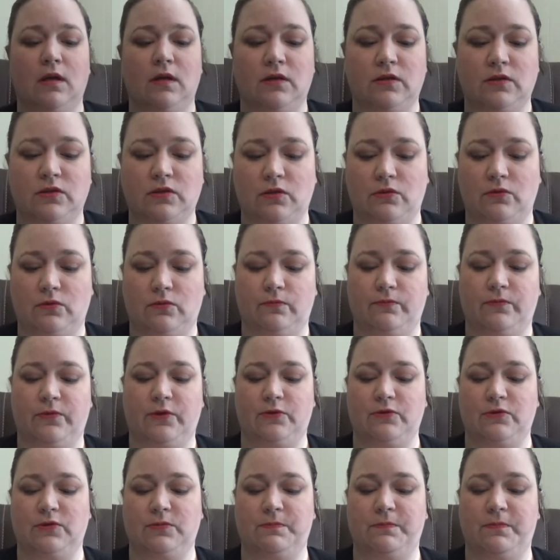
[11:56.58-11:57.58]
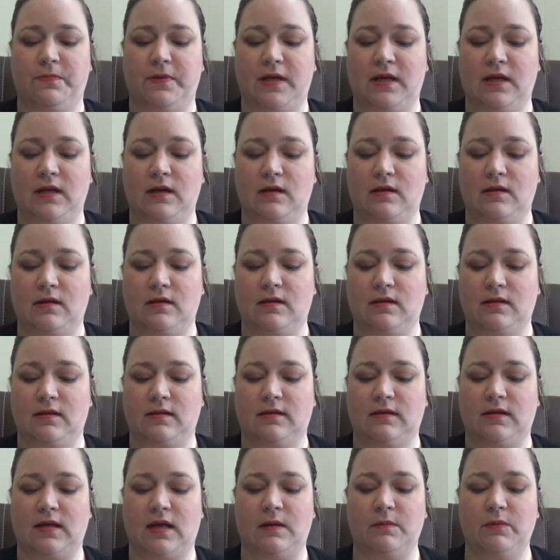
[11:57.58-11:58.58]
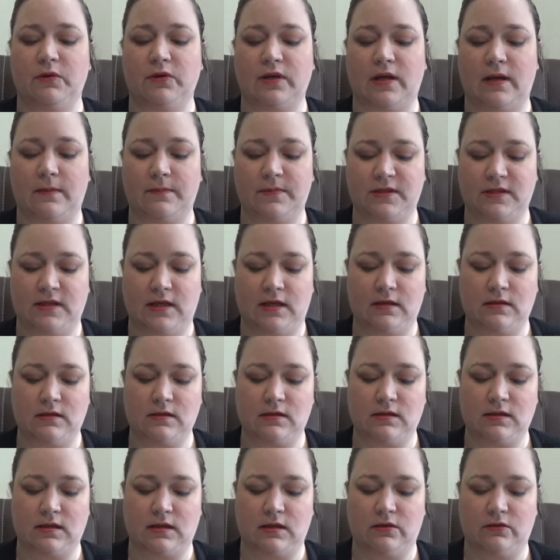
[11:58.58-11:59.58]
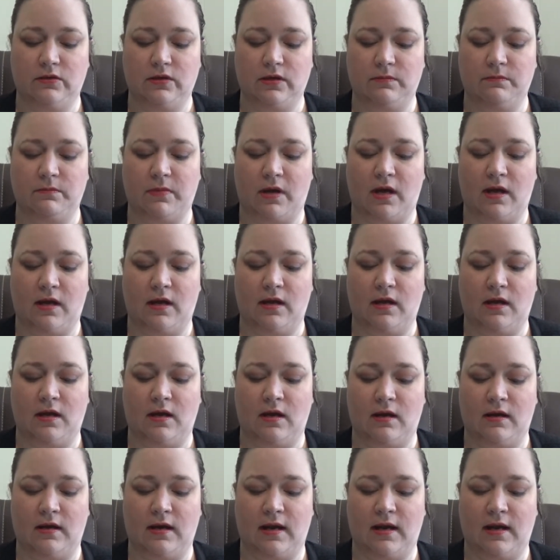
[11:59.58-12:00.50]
So those pink tabletop stands that you can buy on